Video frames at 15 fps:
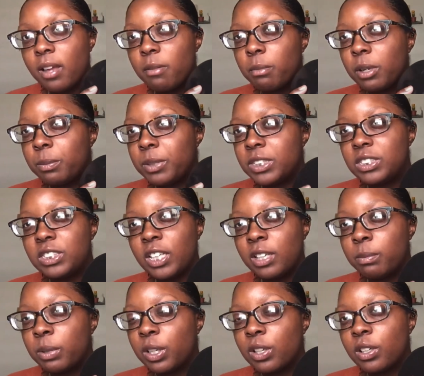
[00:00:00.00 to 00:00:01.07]
maybe shea
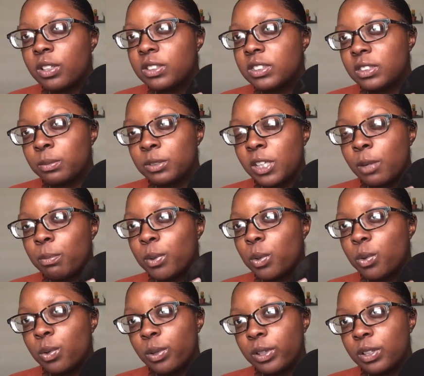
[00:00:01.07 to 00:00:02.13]
butter and some type of
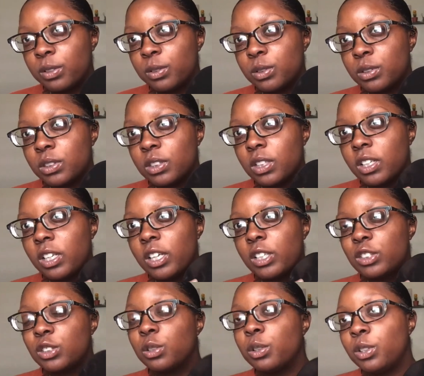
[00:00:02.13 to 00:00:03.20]
oils
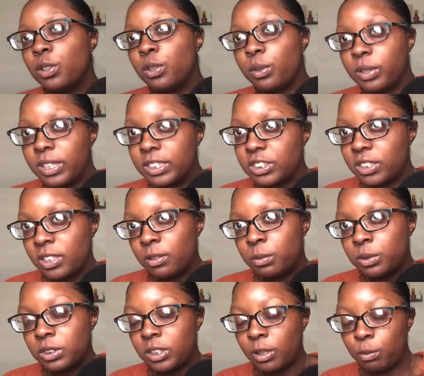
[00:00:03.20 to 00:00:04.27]
so you know that your hair will
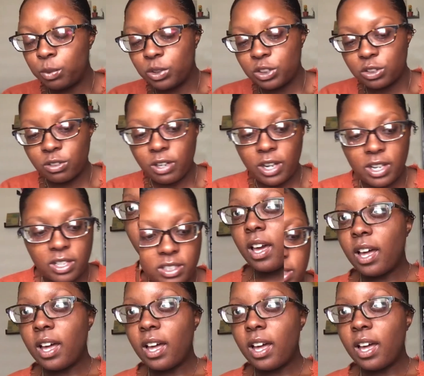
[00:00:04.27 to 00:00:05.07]
stay moisturized.